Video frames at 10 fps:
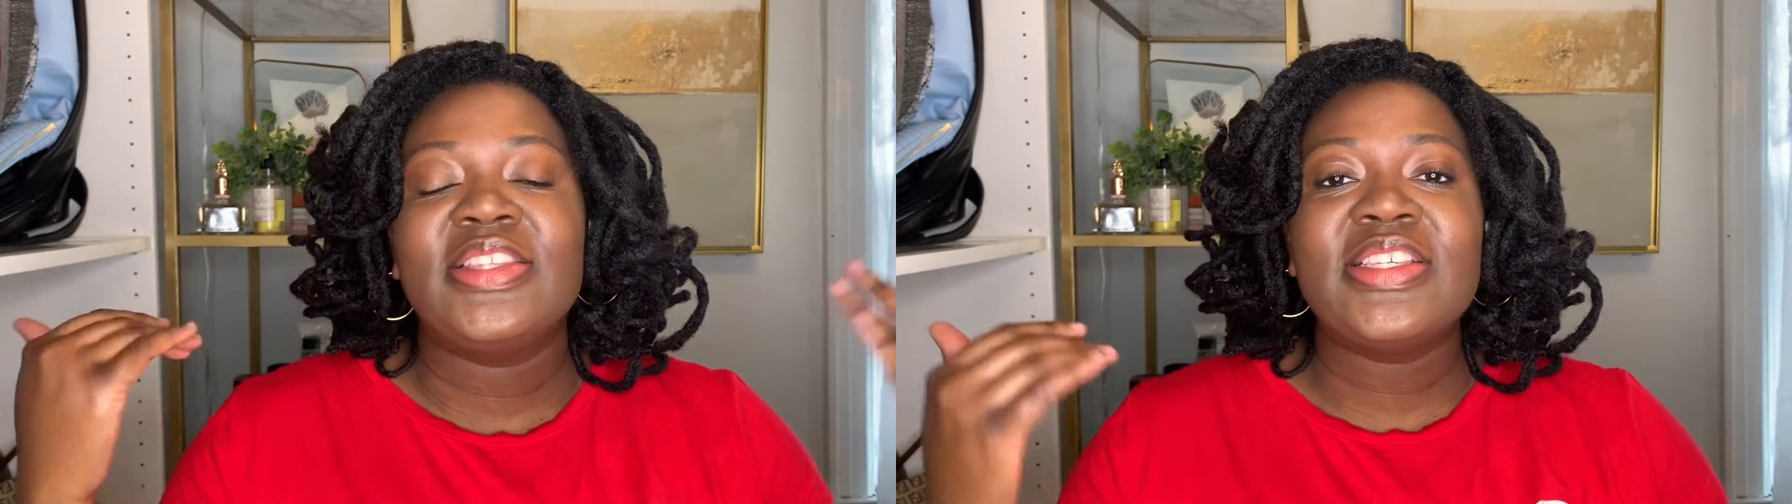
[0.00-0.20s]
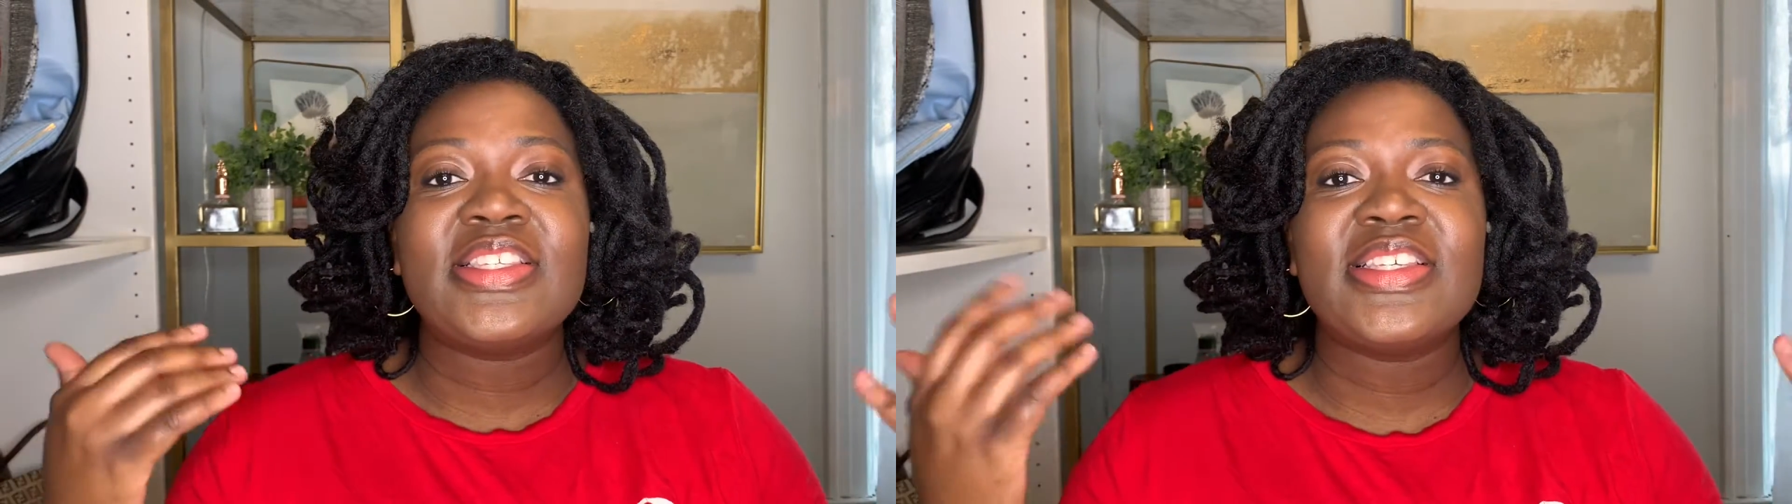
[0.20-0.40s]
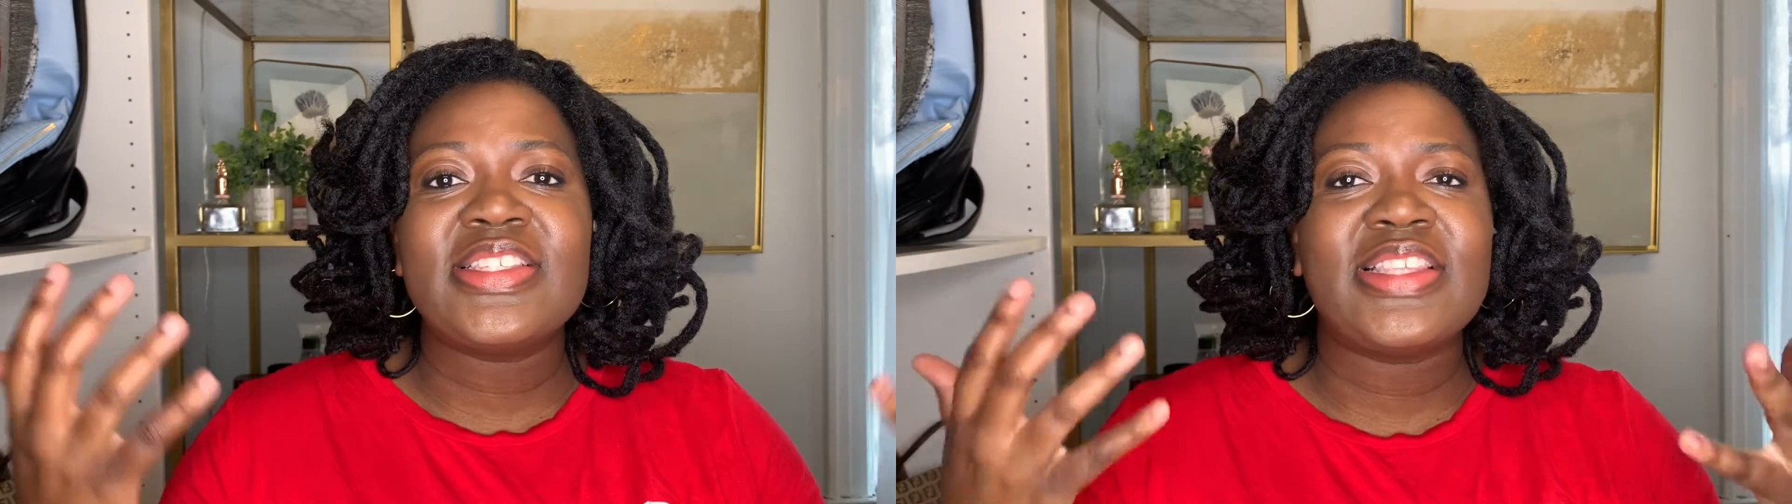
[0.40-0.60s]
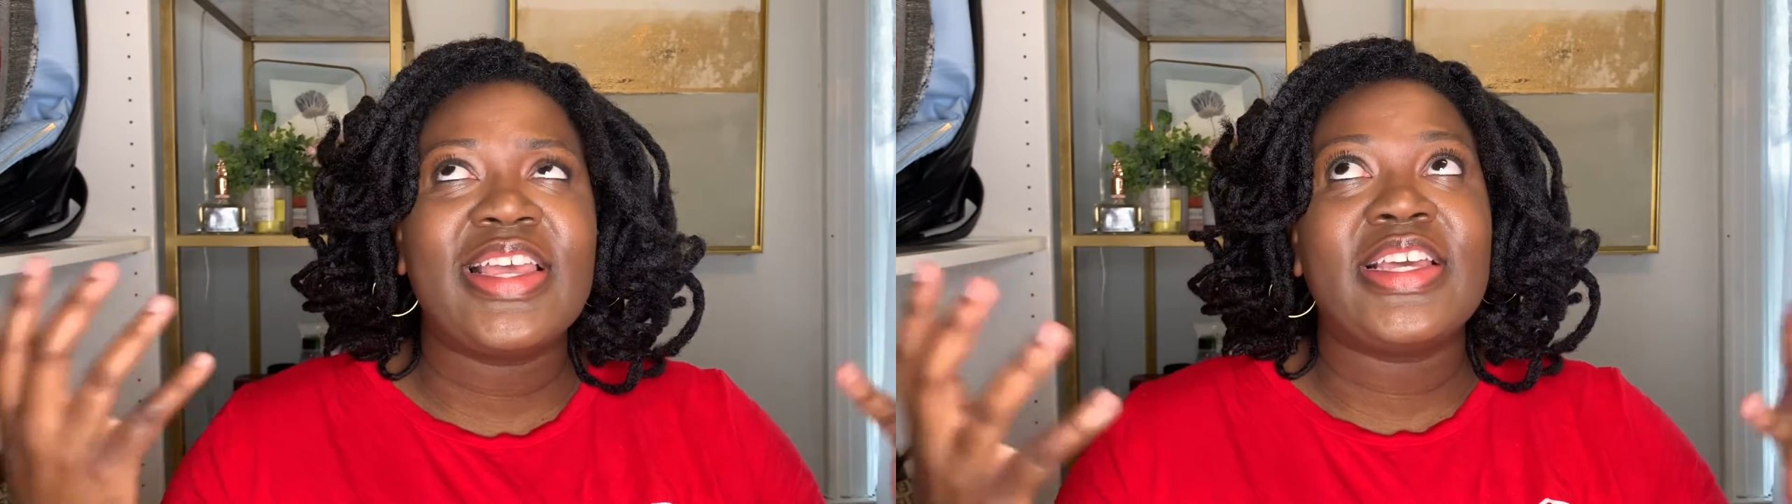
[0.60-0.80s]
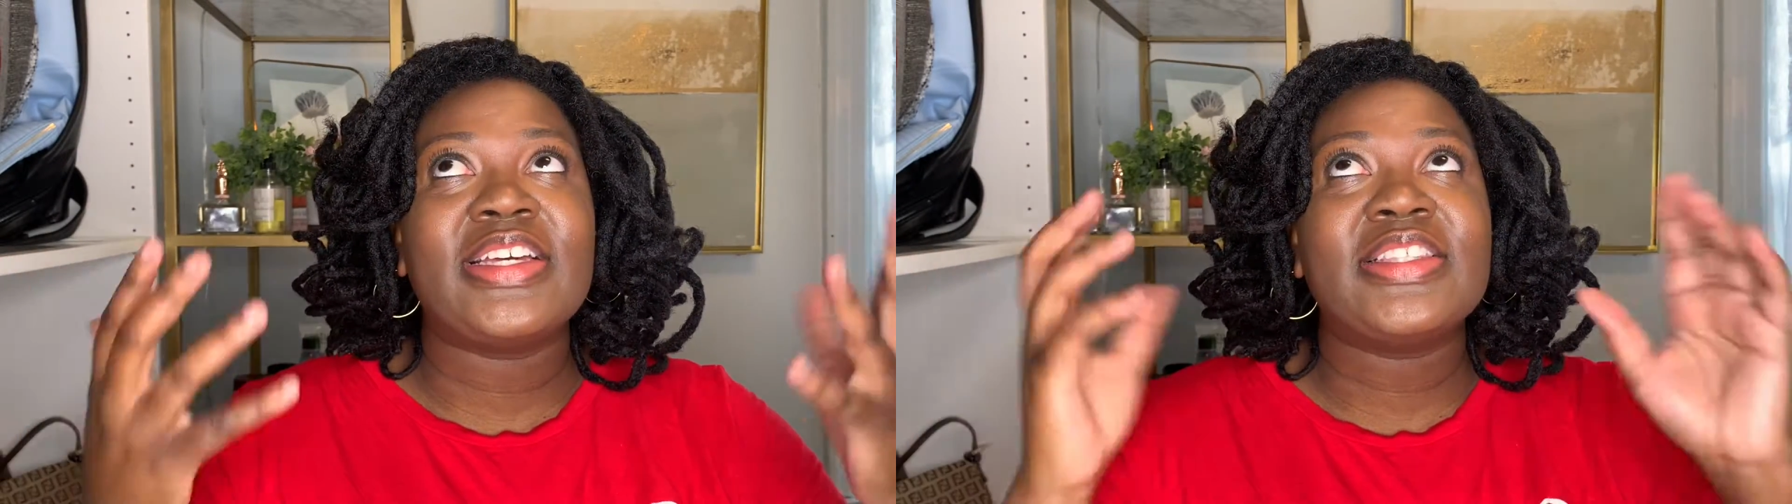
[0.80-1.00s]
This
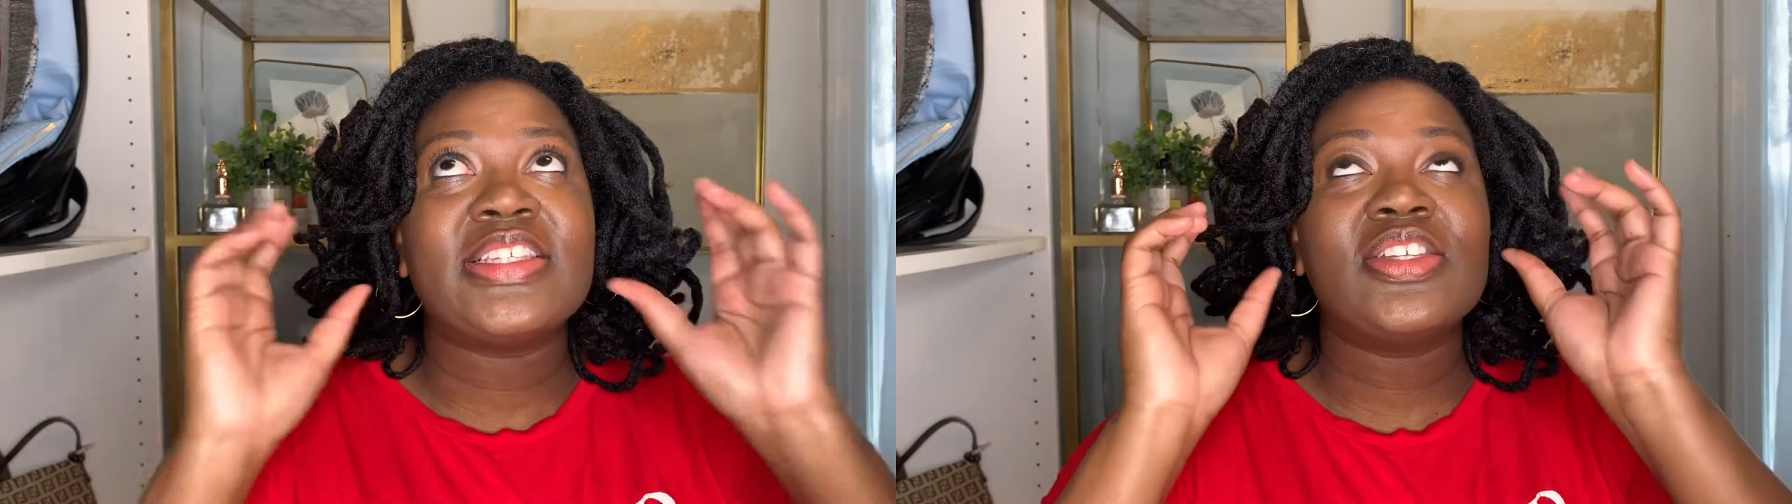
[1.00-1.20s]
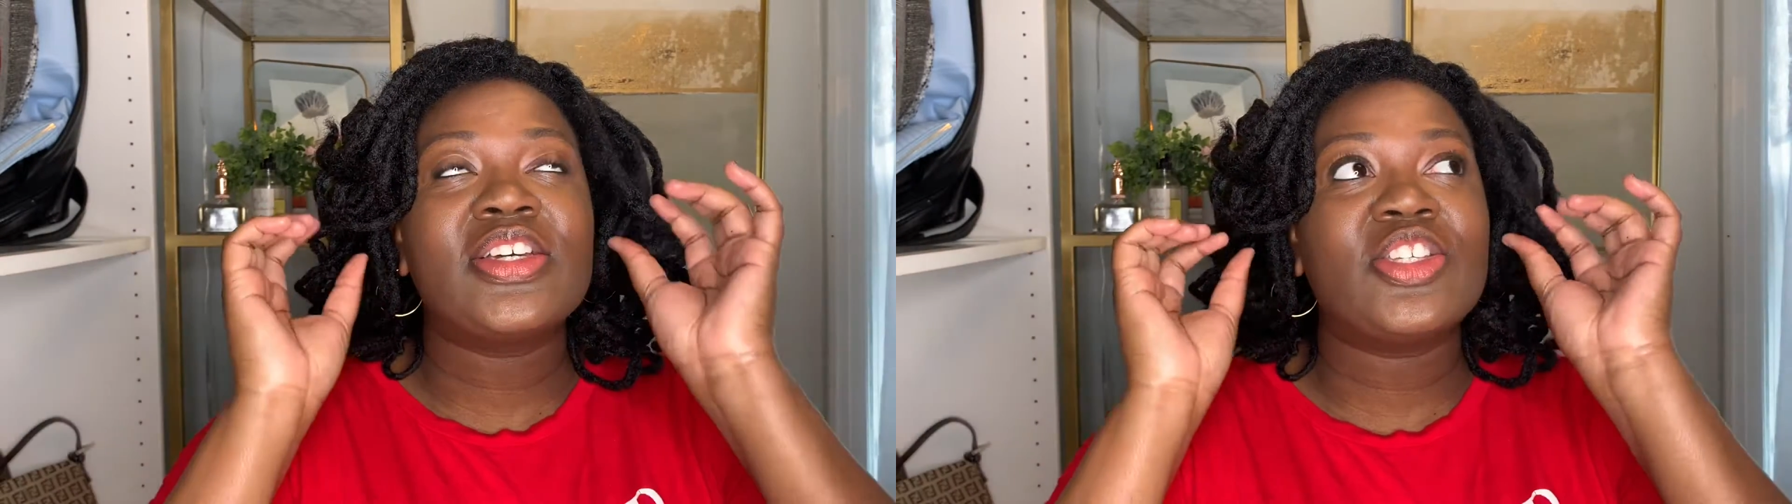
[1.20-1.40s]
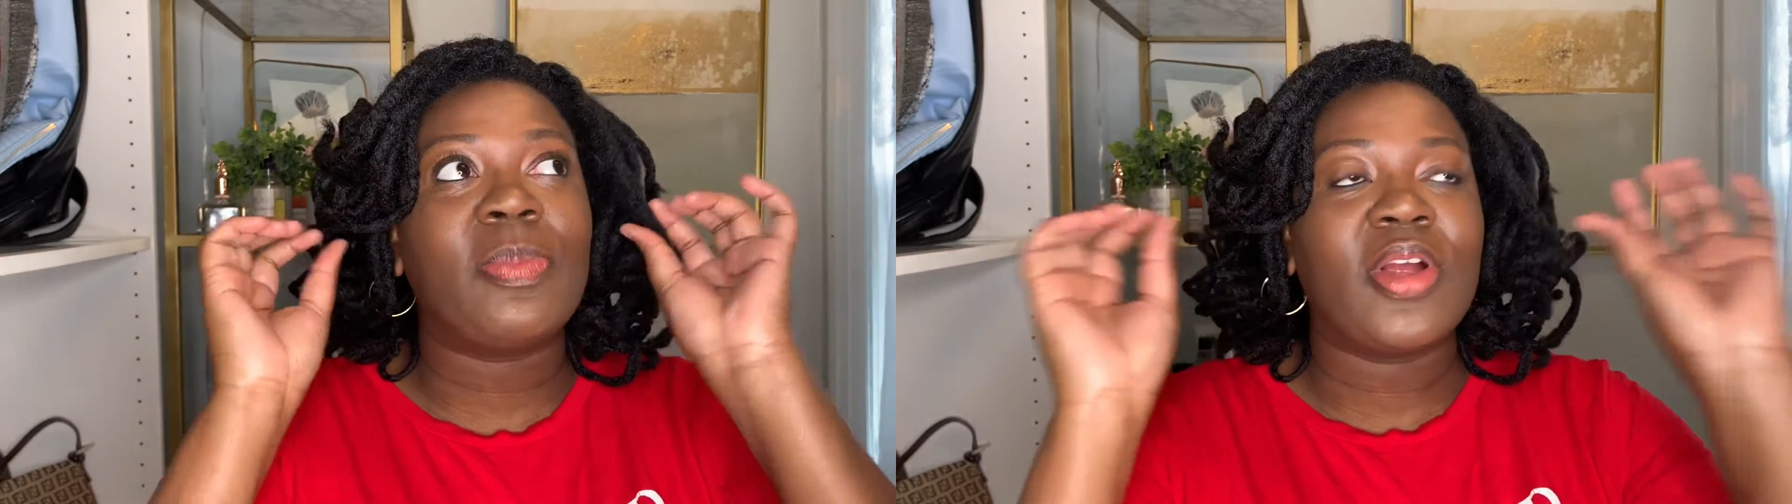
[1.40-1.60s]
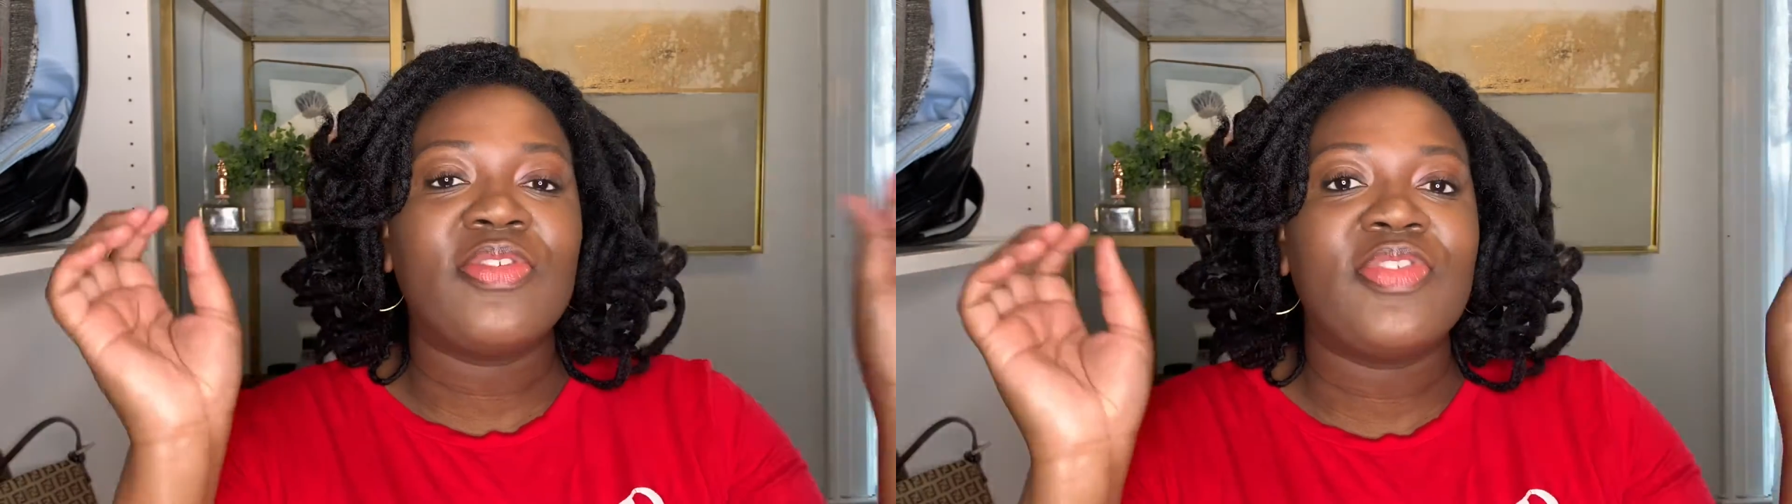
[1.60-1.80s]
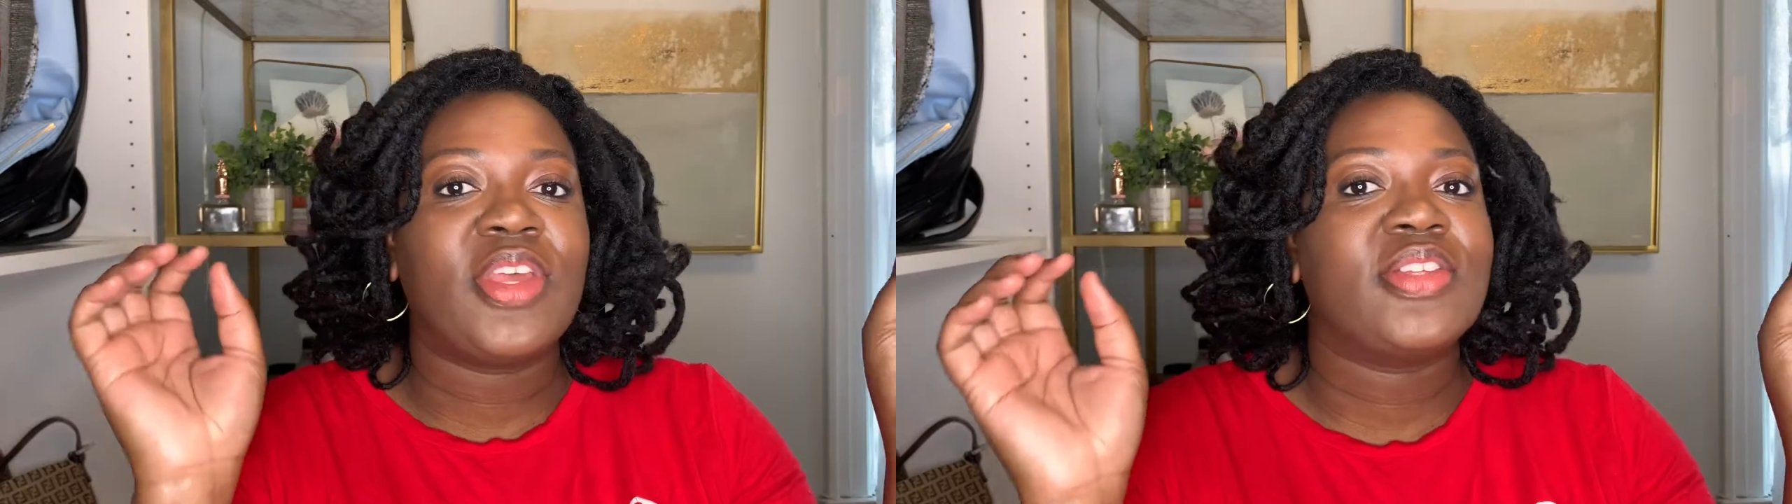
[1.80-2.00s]
look is
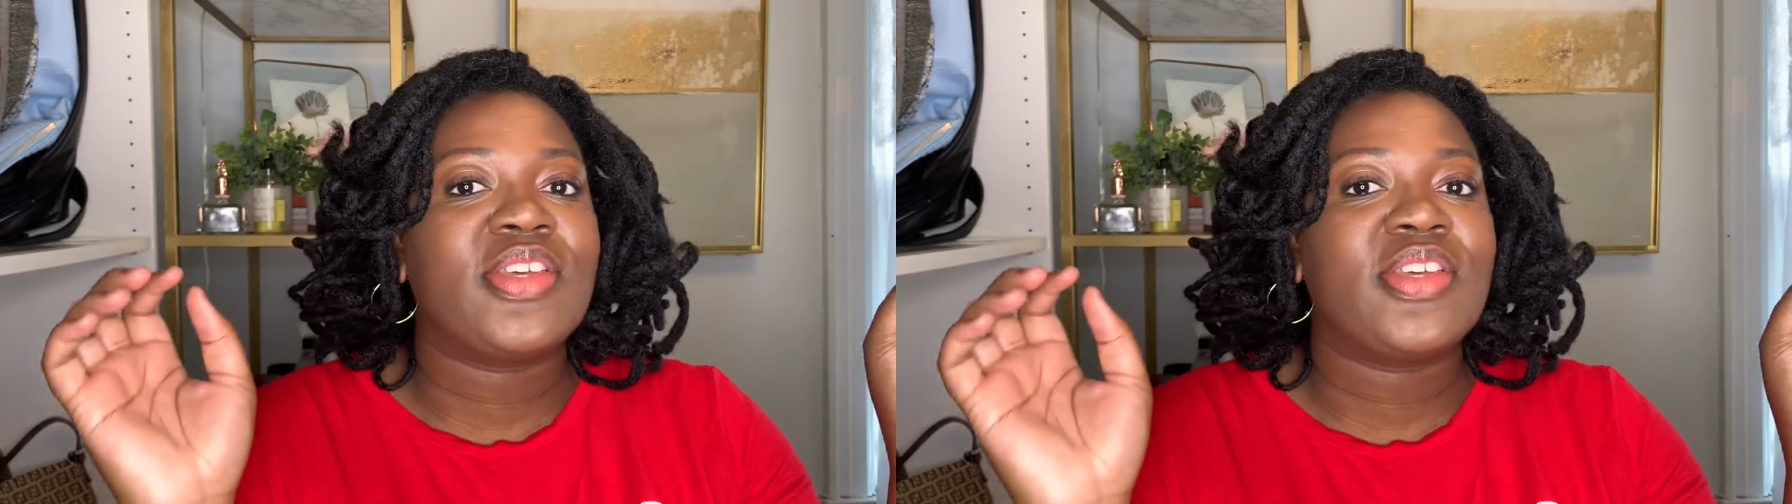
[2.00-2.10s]
perfect